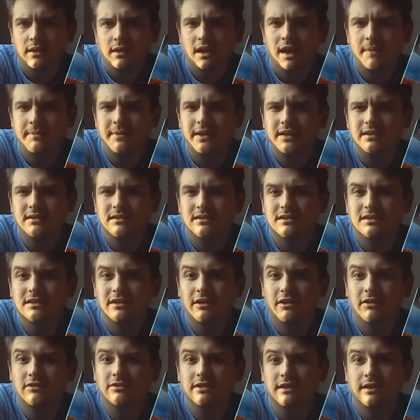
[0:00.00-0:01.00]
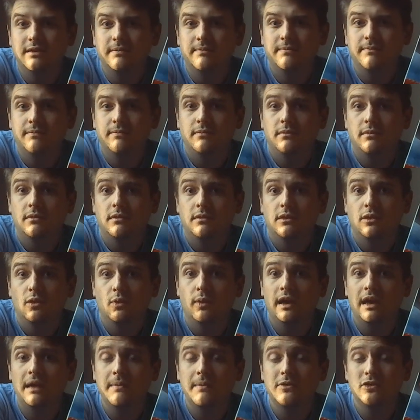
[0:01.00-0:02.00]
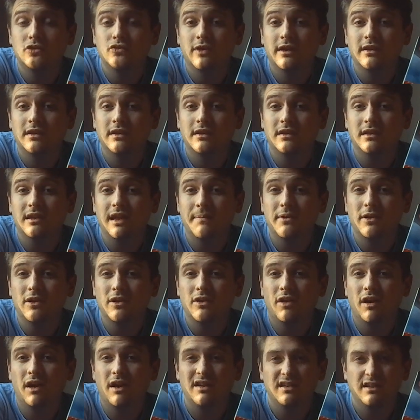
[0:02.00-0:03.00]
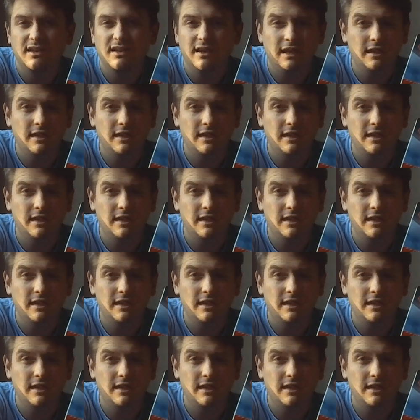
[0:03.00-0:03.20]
I mean, seriously, the way he portrayed Leprechaun,